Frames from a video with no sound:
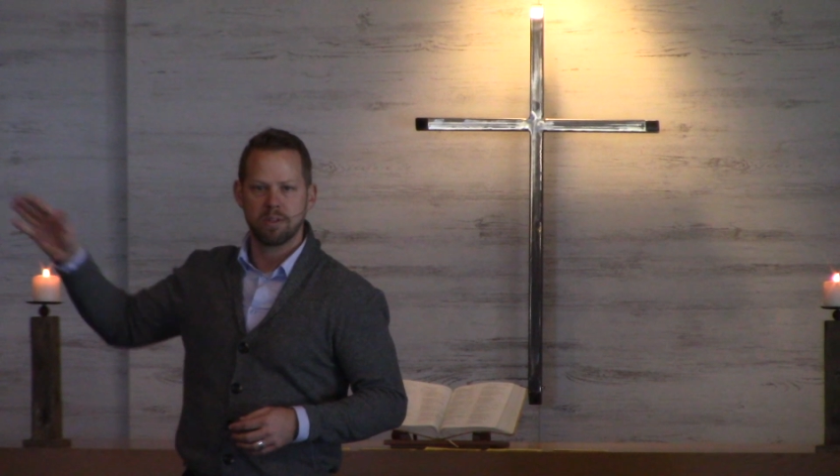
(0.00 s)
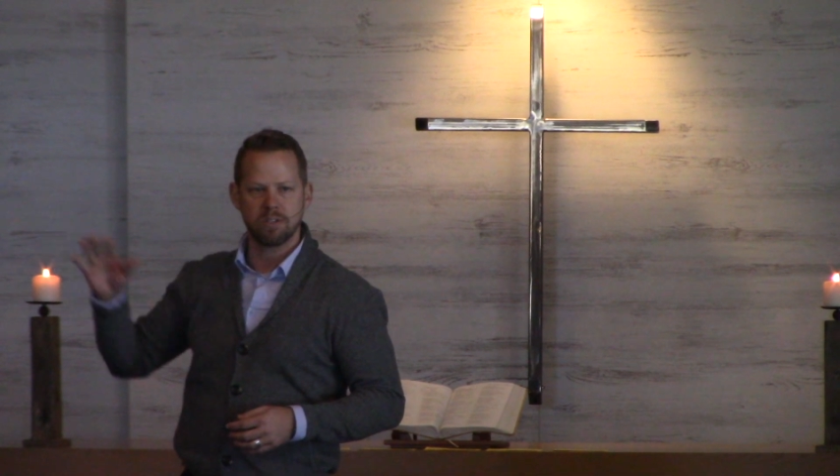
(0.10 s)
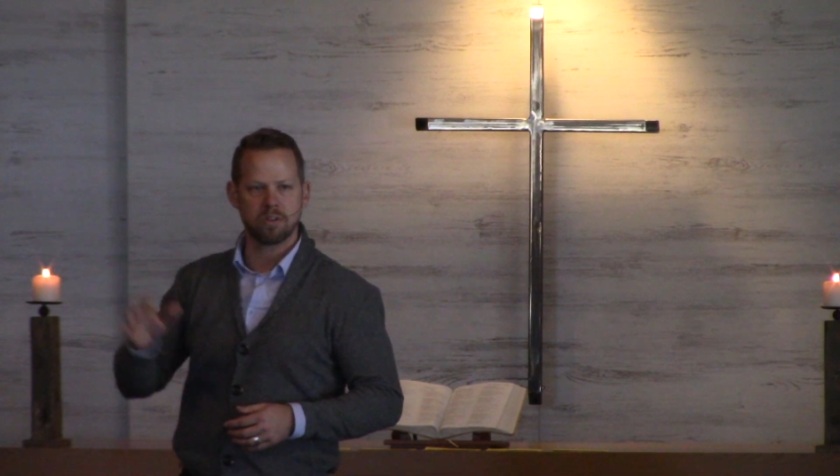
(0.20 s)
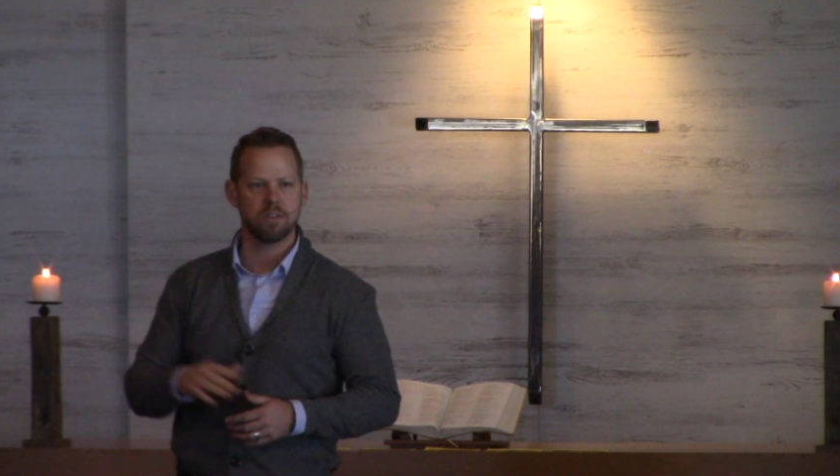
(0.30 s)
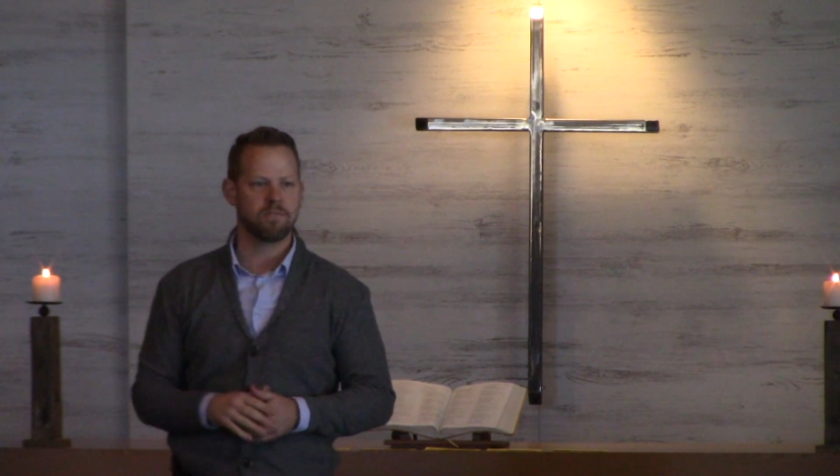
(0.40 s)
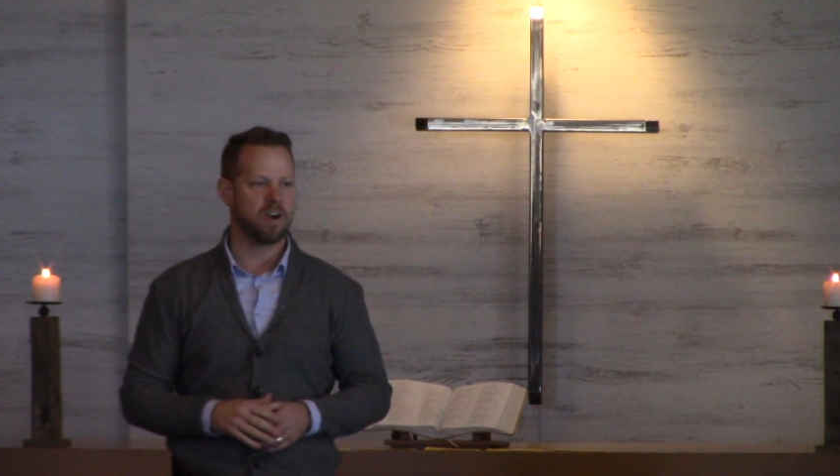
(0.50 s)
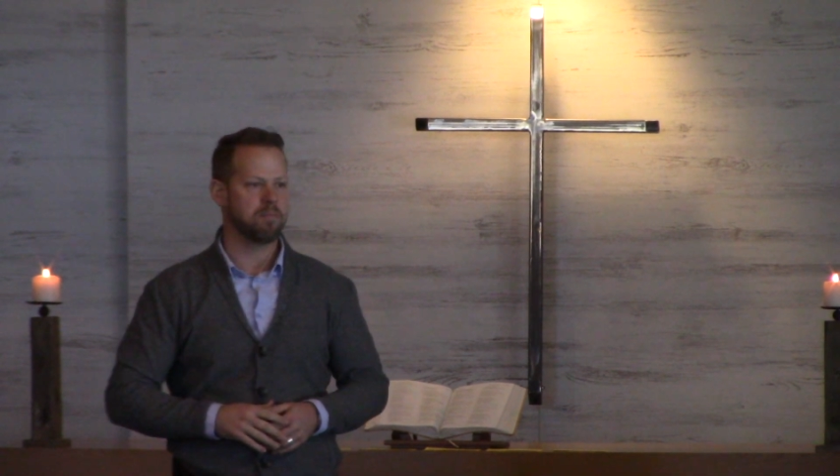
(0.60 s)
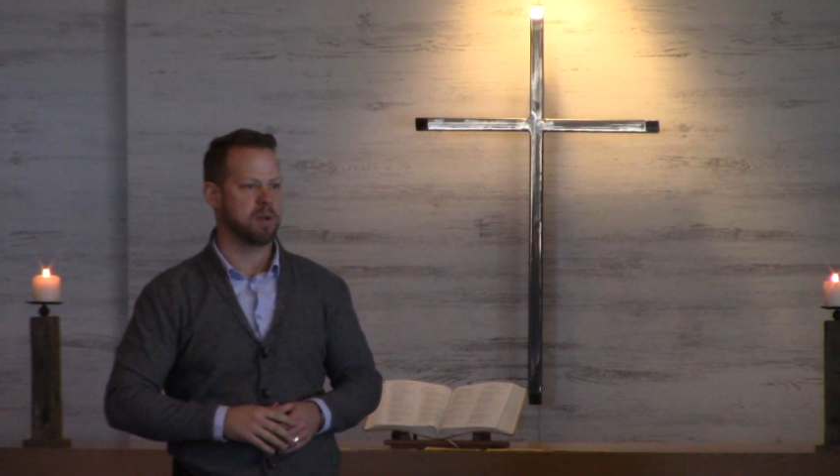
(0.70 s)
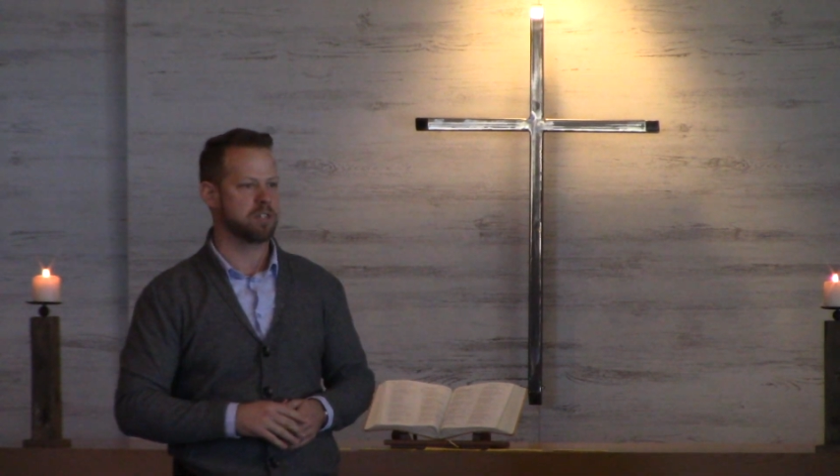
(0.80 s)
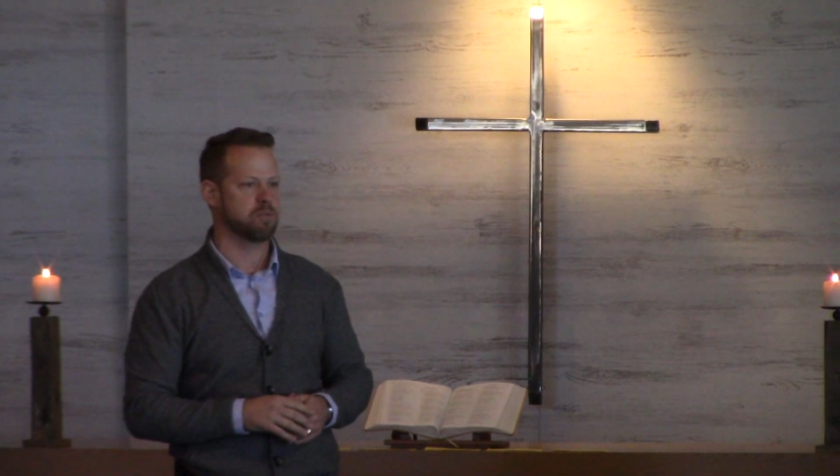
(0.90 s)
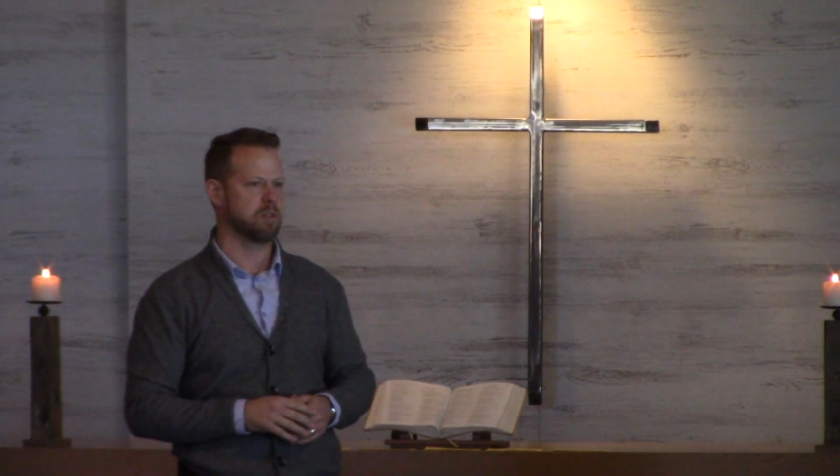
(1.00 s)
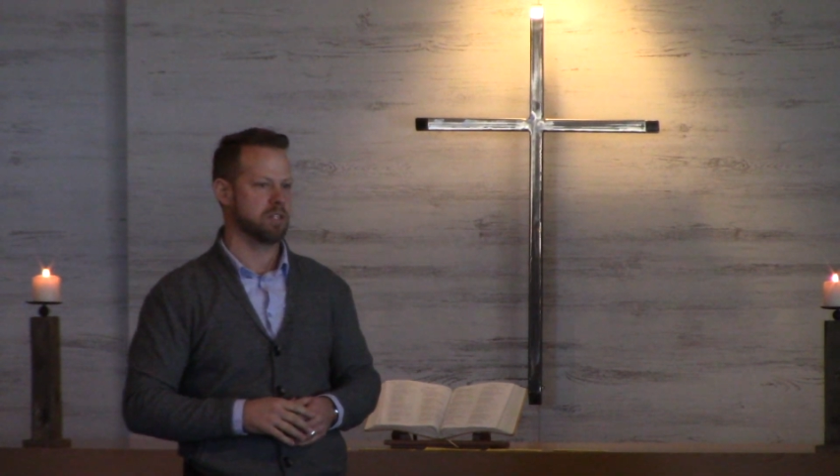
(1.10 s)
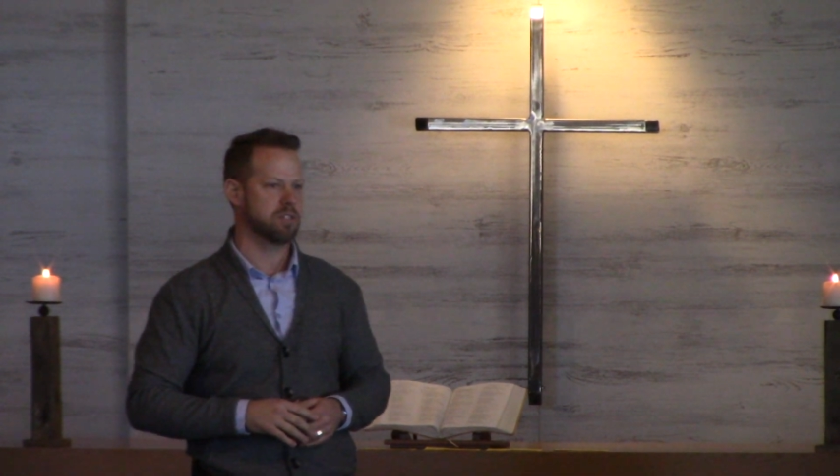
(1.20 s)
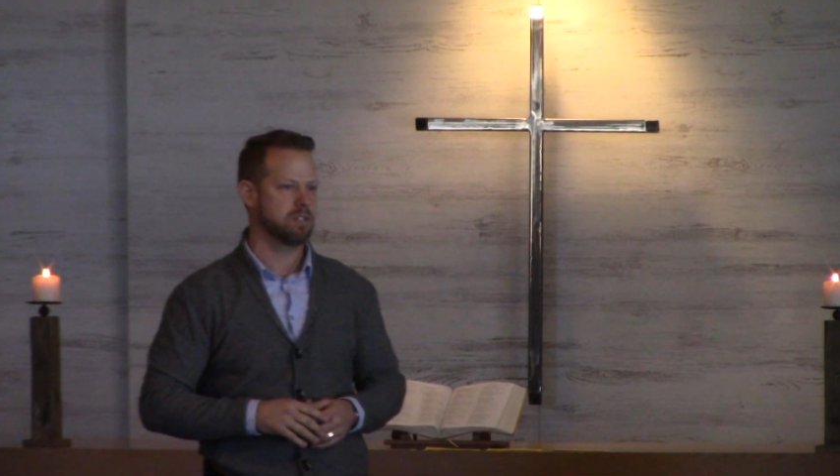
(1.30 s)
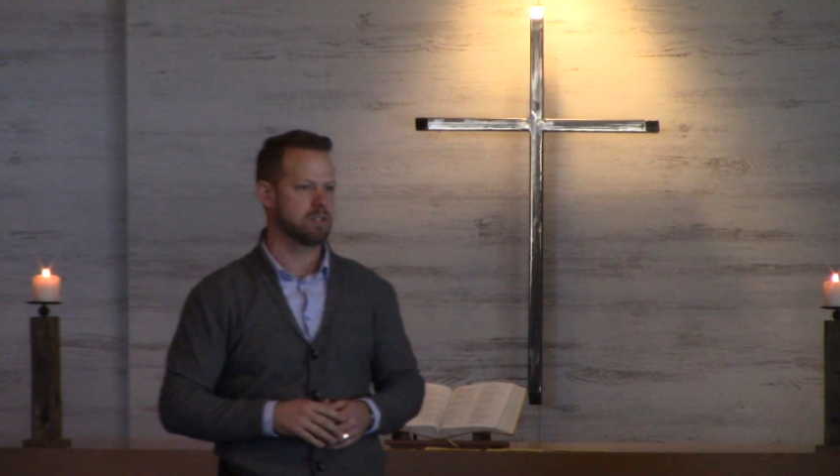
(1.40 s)
But these are the 5 major
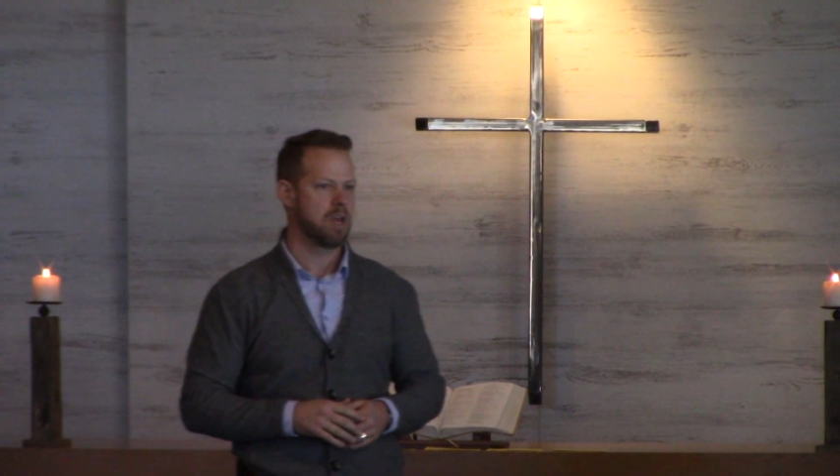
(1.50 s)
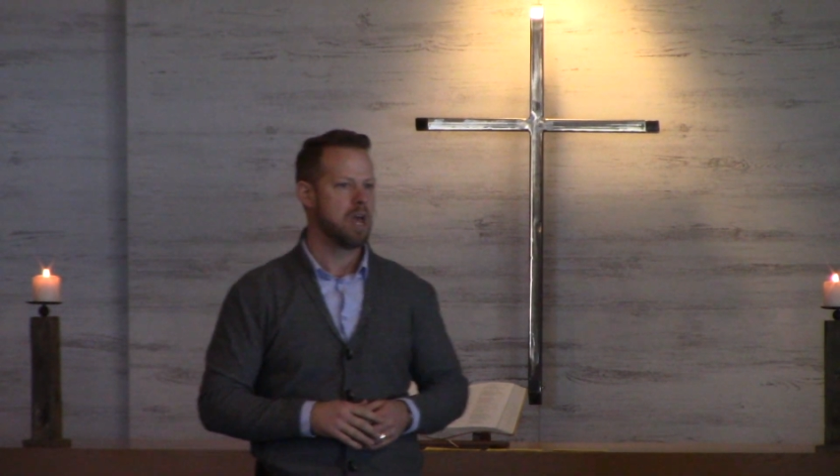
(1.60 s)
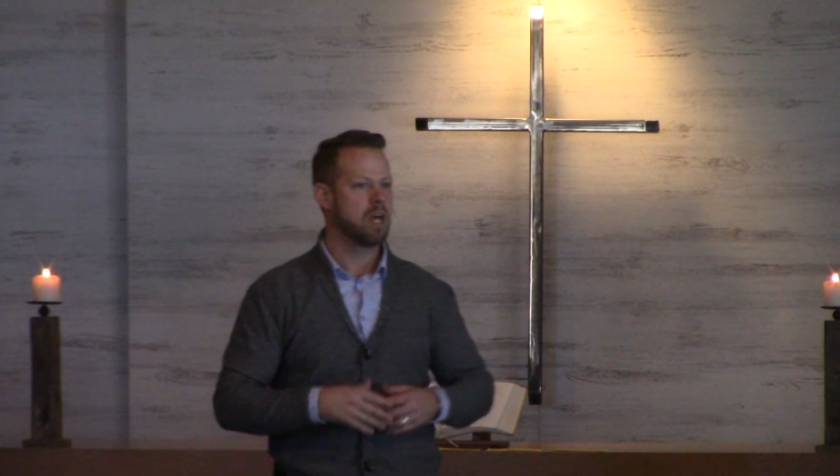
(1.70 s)
religions.